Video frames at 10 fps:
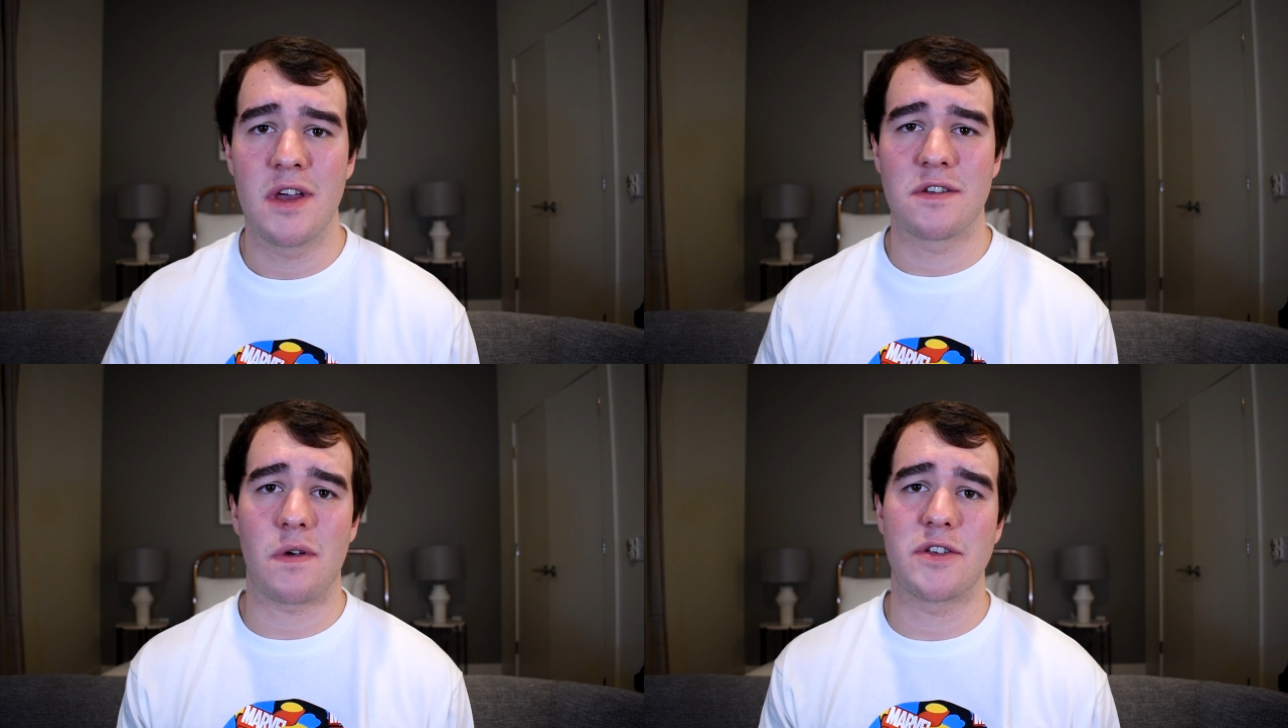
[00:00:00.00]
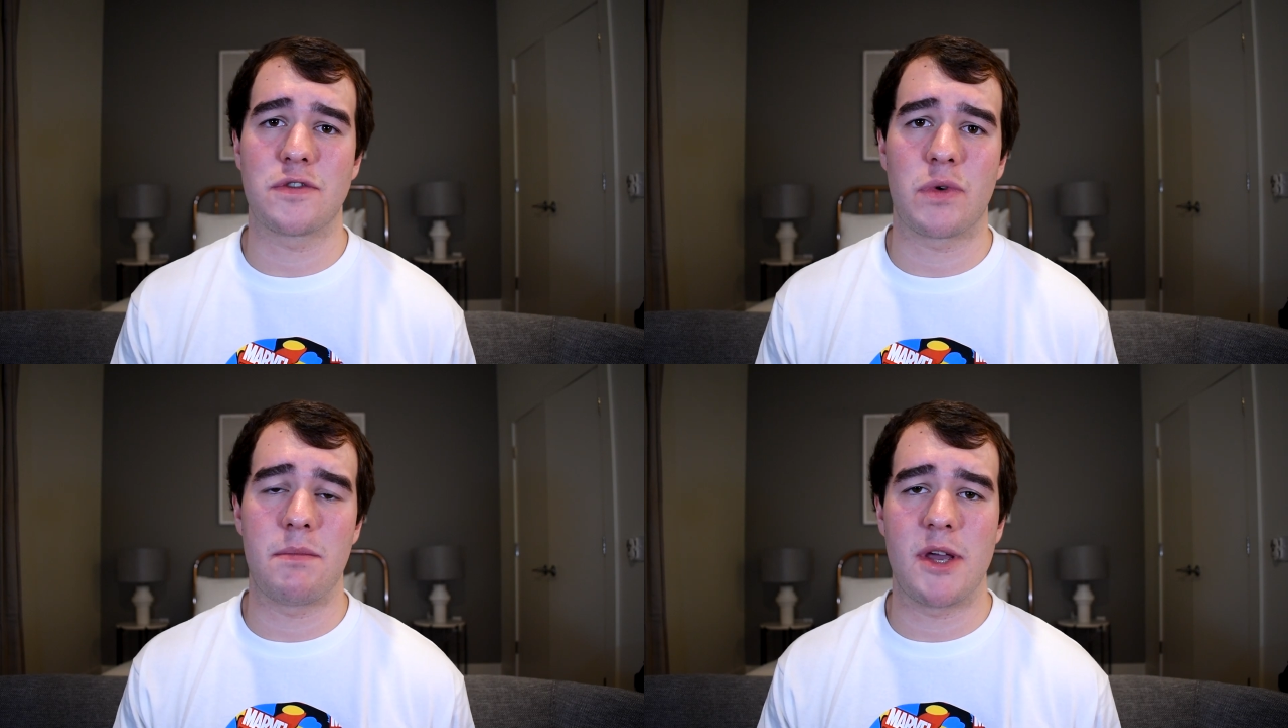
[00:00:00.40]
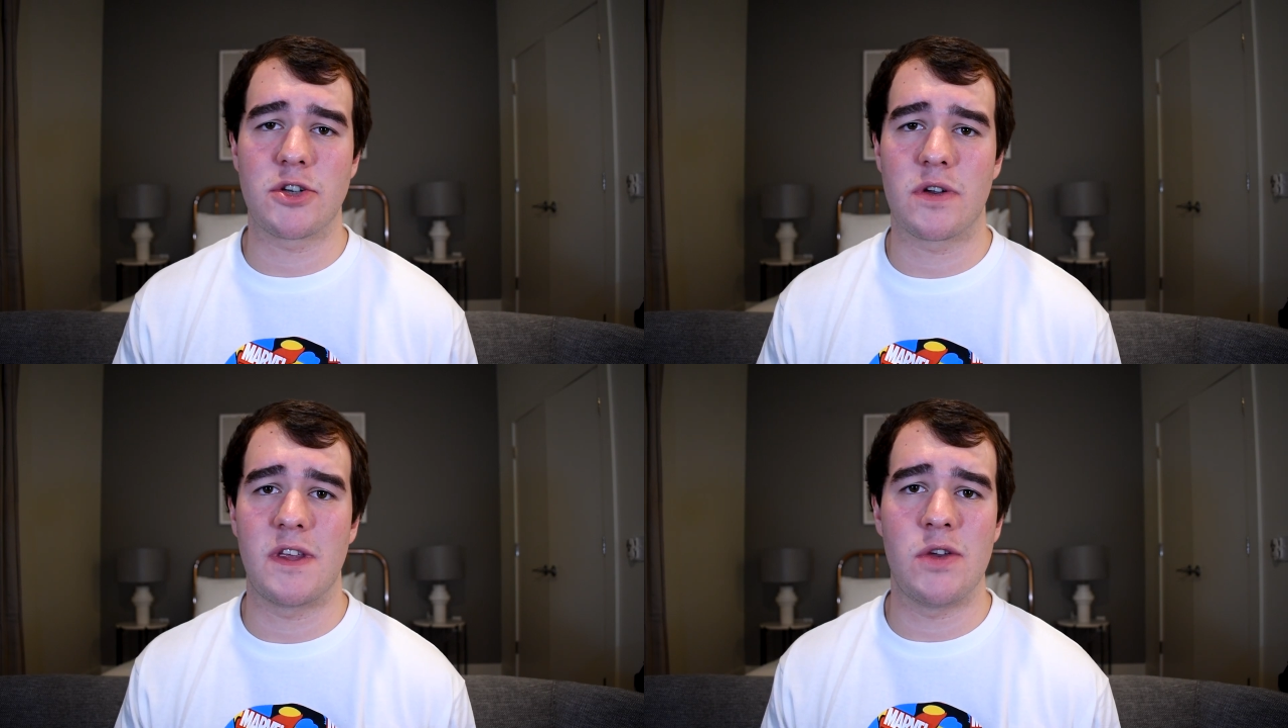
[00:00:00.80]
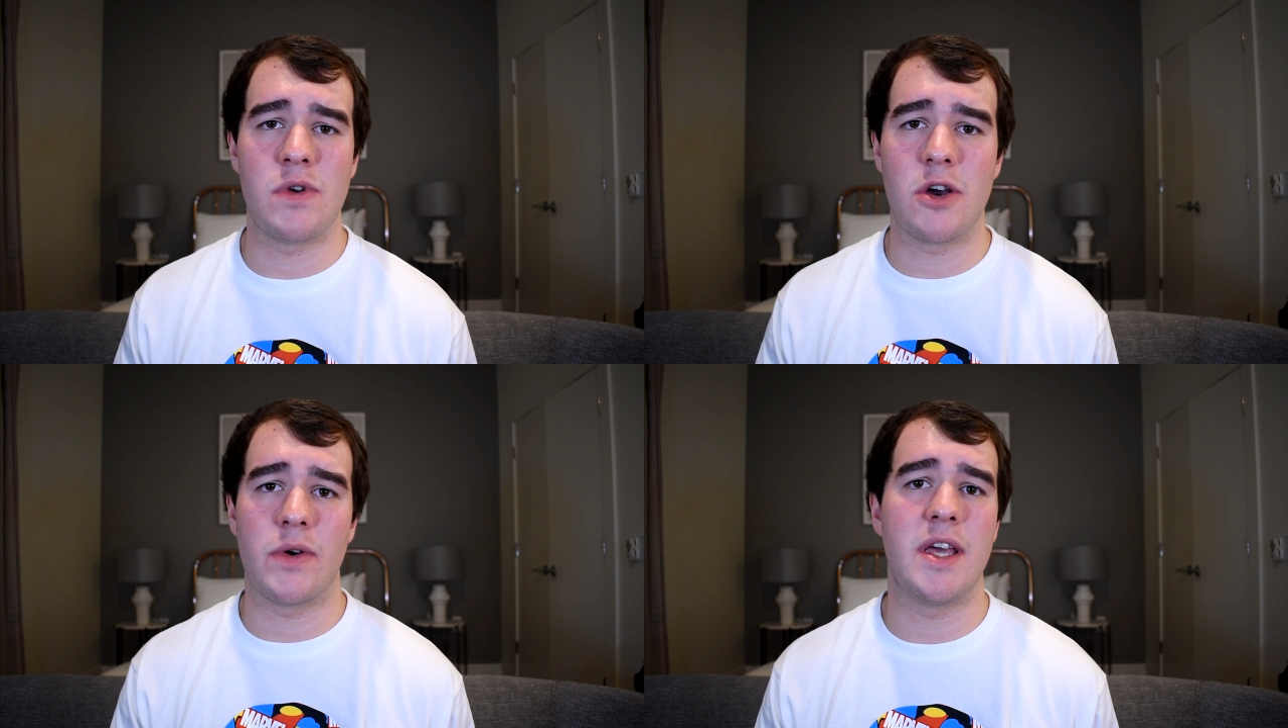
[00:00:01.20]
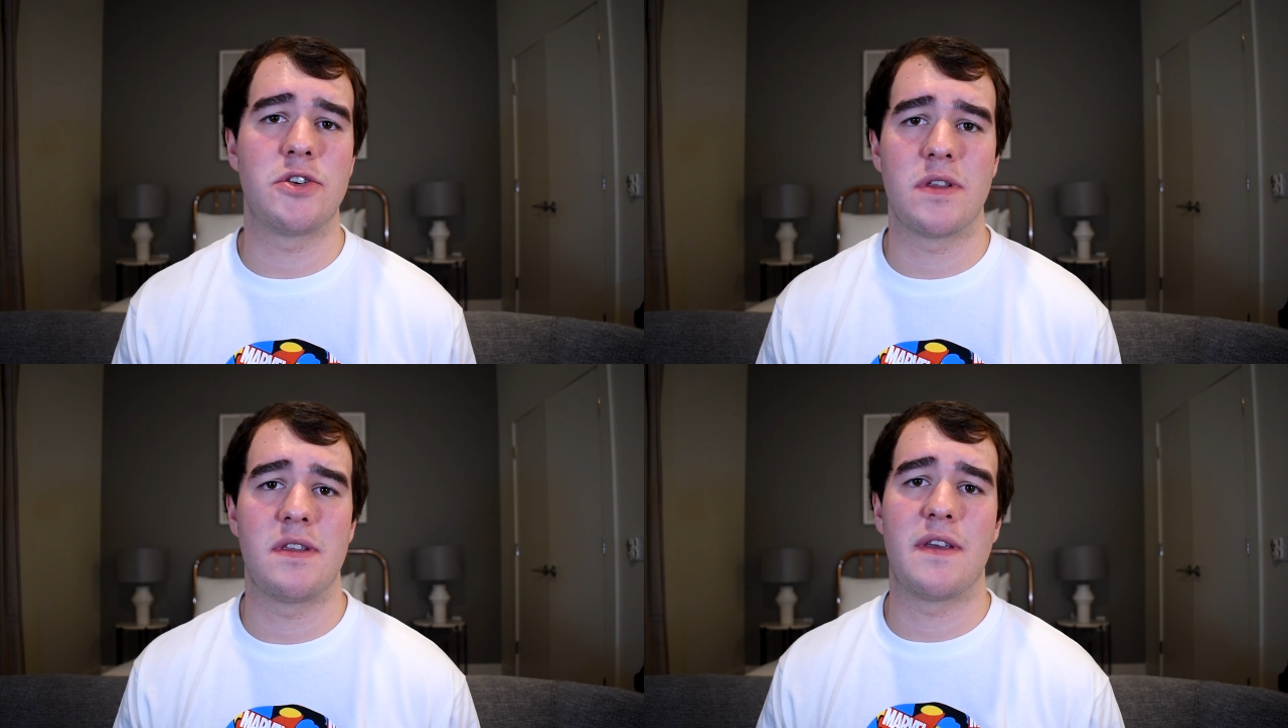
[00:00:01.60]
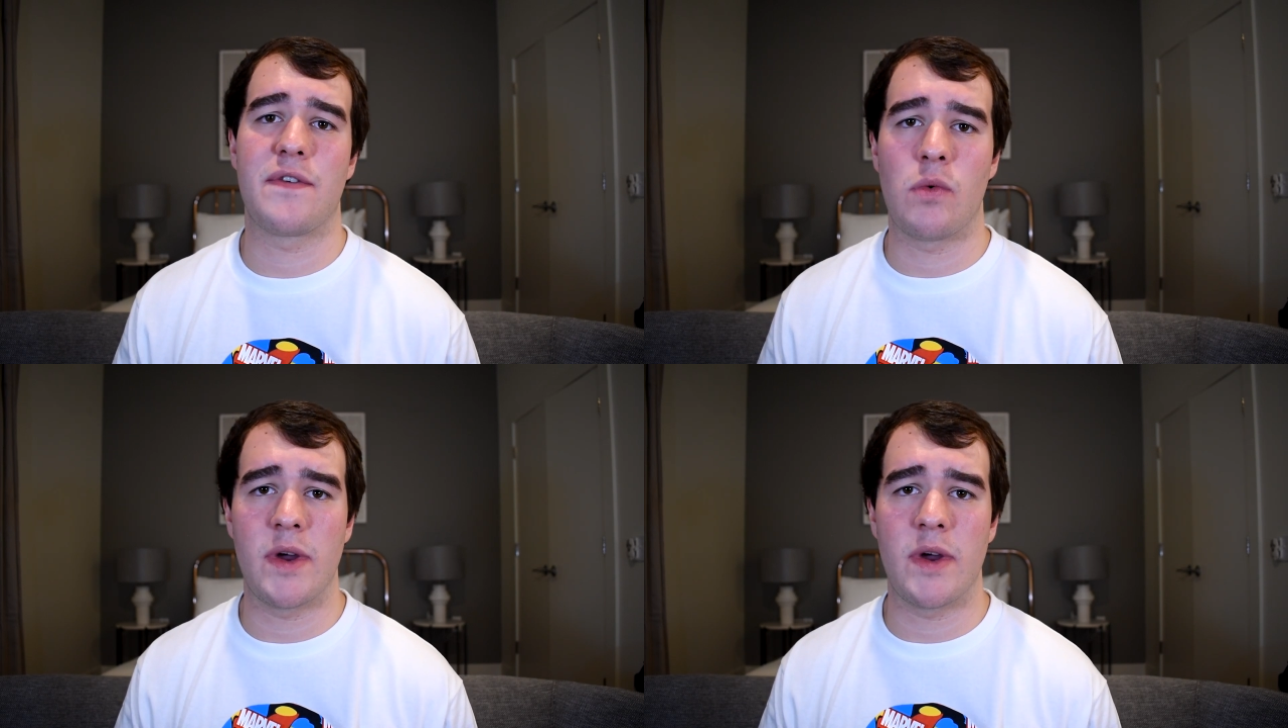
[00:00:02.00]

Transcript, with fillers: So I just want to make sure that you know each of the different